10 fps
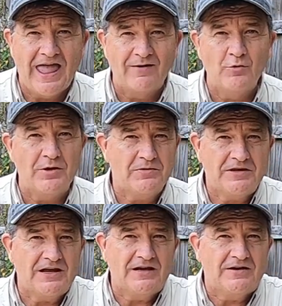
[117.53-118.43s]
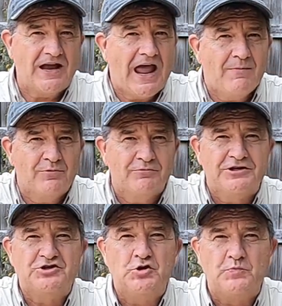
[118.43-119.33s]
and what the
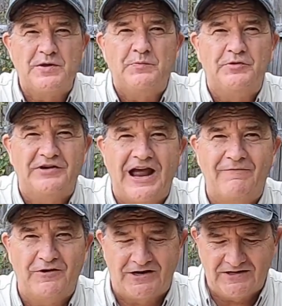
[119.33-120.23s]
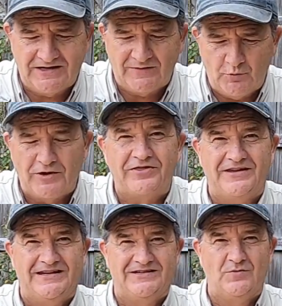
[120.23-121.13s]
Aboriginal people in Africa did with
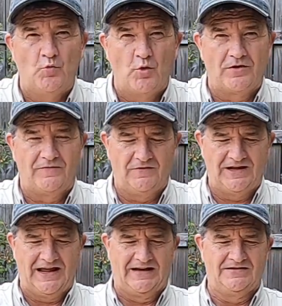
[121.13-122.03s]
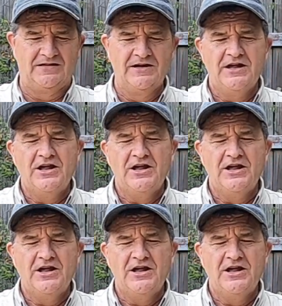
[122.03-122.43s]
these wonderful eggs.